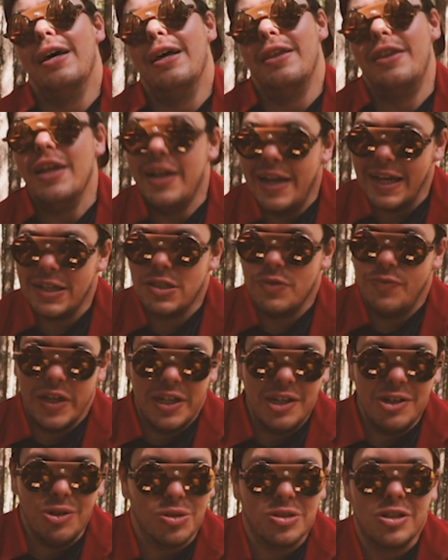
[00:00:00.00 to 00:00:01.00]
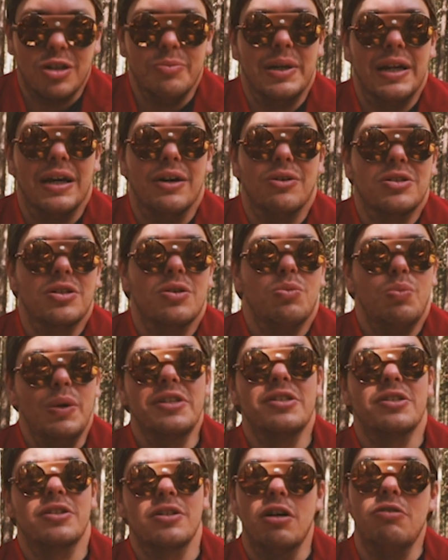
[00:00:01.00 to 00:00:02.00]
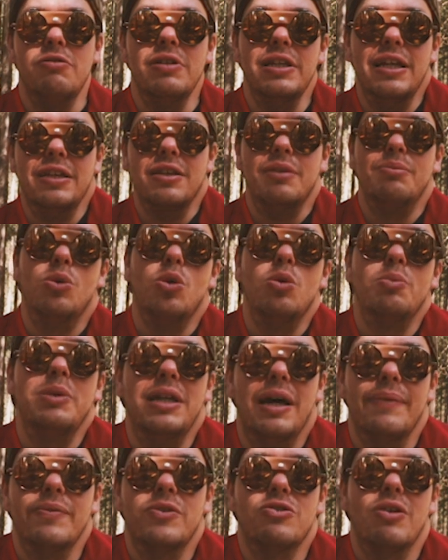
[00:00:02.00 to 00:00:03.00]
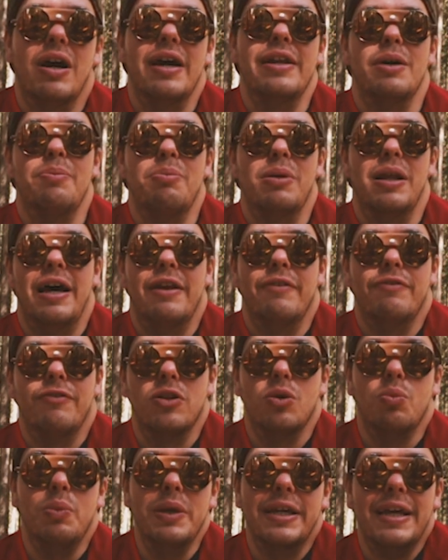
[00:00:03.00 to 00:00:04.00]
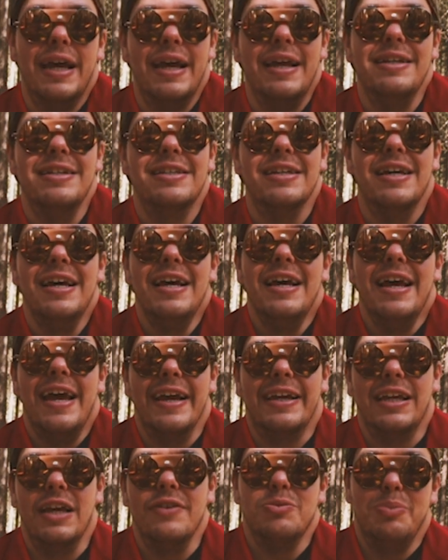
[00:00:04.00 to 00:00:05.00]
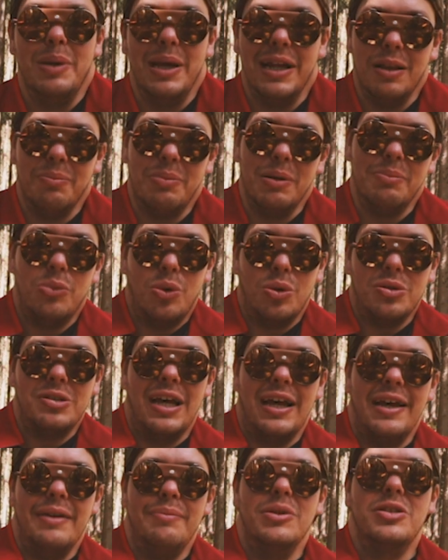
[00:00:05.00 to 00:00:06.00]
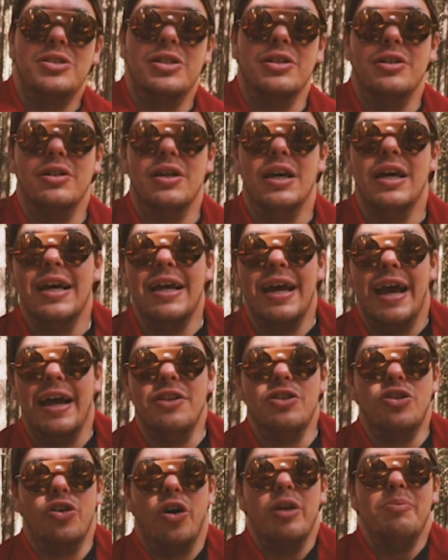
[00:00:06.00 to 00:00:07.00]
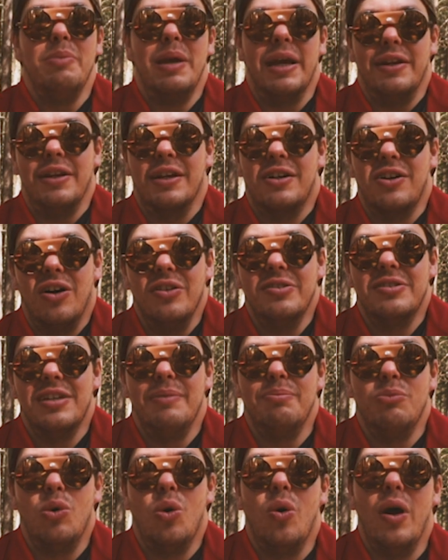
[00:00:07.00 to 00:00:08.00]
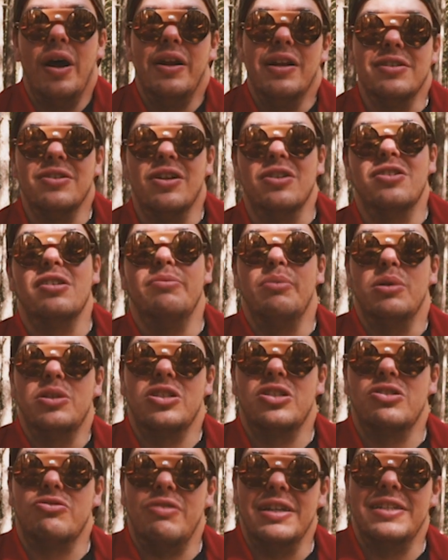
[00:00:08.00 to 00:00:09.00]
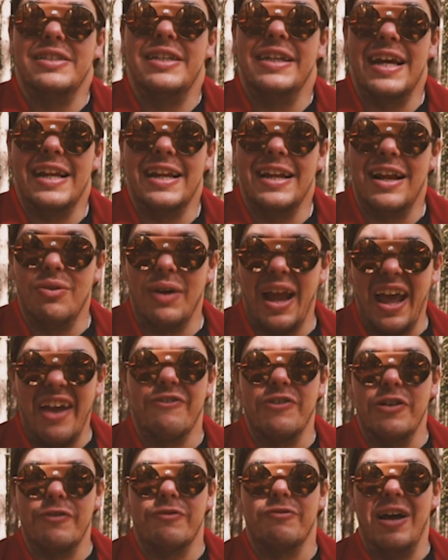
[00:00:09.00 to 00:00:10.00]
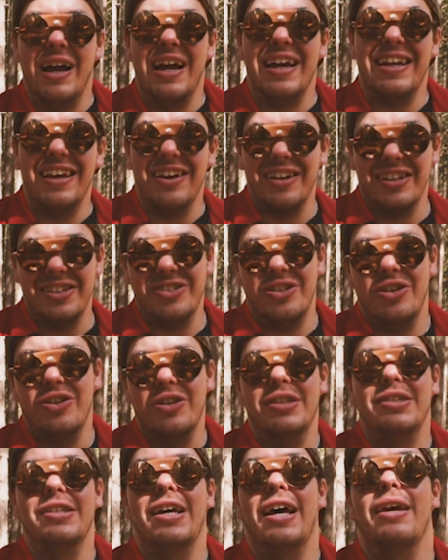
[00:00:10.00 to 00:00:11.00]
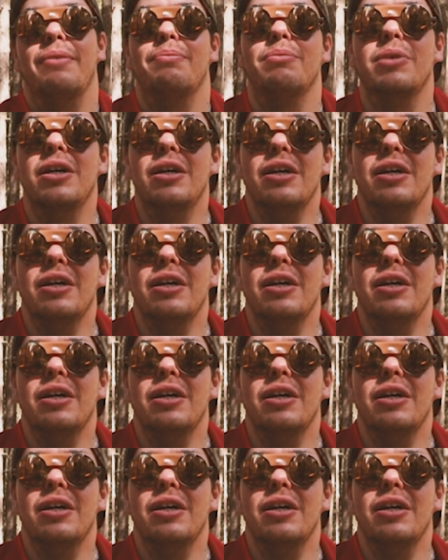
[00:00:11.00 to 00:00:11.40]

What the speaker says: the next video is coming out, which currently at the moment I'm trying to plan for the weekend. It gives me a little bit more time to enjoy making the content more, and there's not so much stress to get it out every Friday at a certain time.